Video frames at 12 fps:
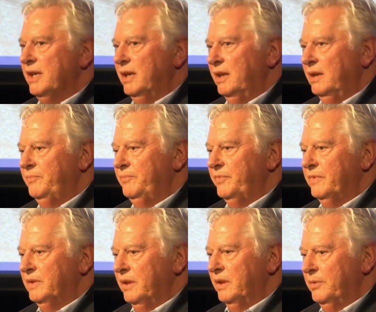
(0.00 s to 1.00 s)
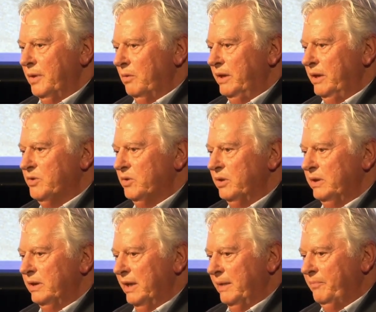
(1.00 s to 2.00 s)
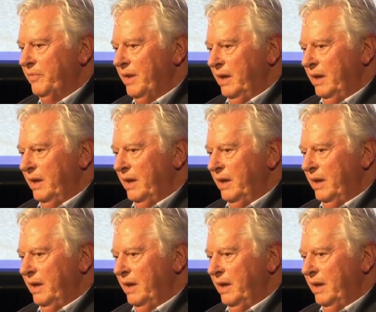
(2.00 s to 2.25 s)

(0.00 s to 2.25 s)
Um, I thoroughly enjoyed that.